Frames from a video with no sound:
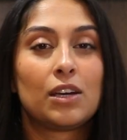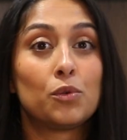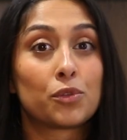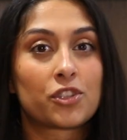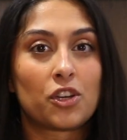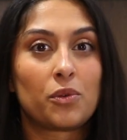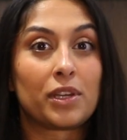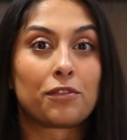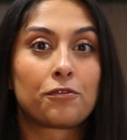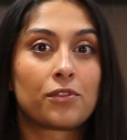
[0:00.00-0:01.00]
Also,
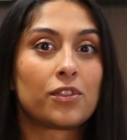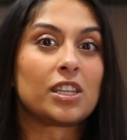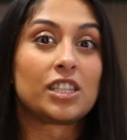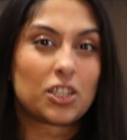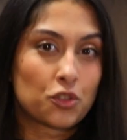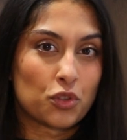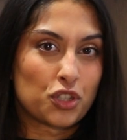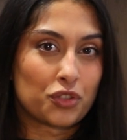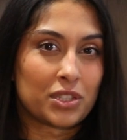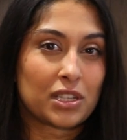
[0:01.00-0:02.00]
if the
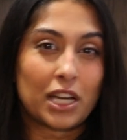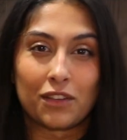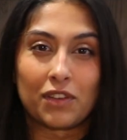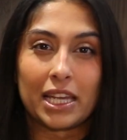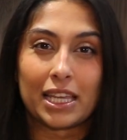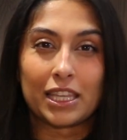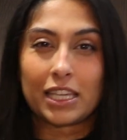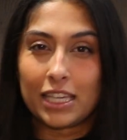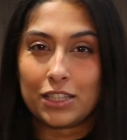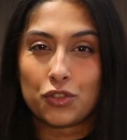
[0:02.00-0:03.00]
dishwasher is kind of like the
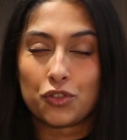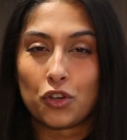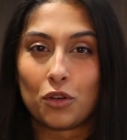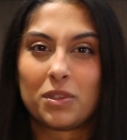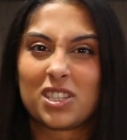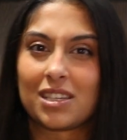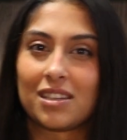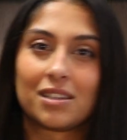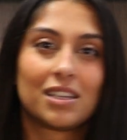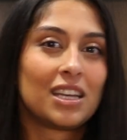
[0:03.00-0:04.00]
kids' job
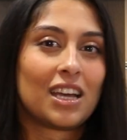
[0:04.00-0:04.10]
to